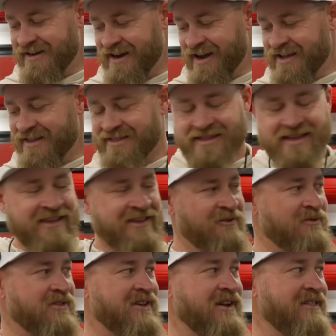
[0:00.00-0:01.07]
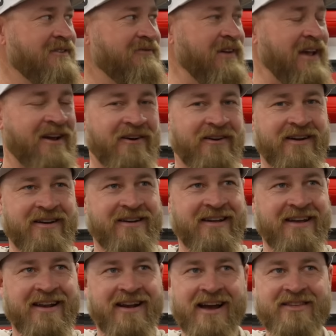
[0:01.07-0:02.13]
I think it was because of Aaron,
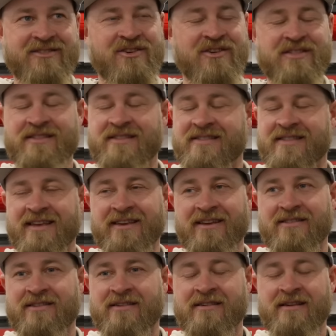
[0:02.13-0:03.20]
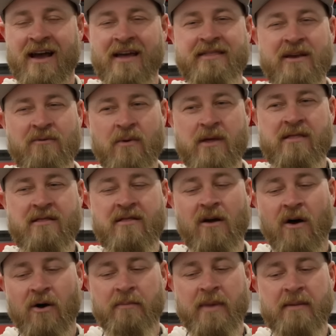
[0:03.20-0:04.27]
and I just think it's. I think we
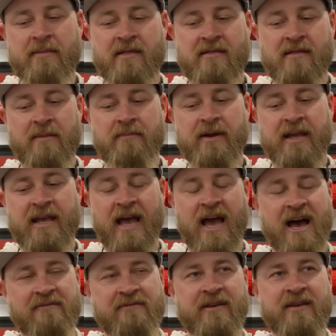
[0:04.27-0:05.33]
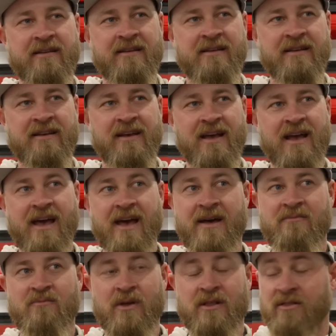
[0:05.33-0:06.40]
saw maybe somebody have it,
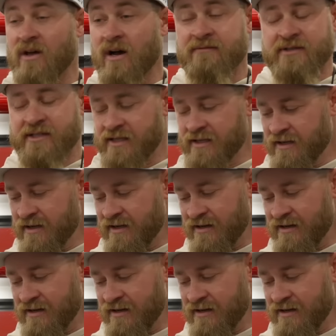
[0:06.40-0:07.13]
and we loved it.